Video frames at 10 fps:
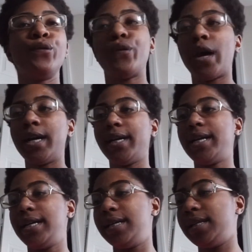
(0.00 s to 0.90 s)

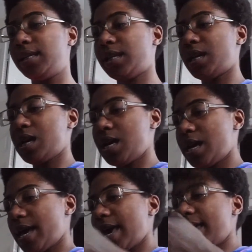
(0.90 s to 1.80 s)
Friday.
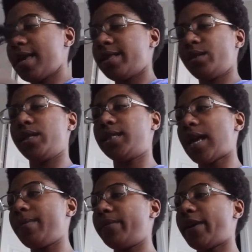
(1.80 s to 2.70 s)
And the
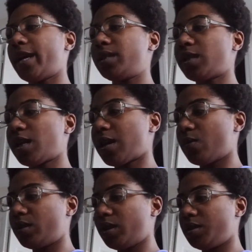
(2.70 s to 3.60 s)
type of hairstyle I
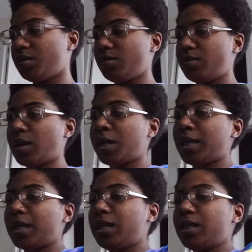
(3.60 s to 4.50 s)
want to do
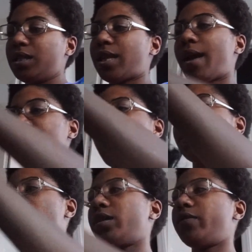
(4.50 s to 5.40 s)
is, I'm not
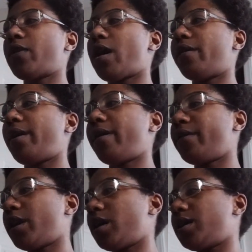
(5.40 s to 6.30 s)
sure if y'all ever
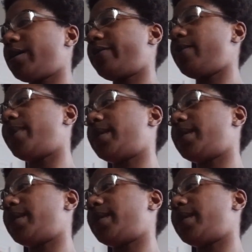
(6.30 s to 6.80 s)
heard of it, but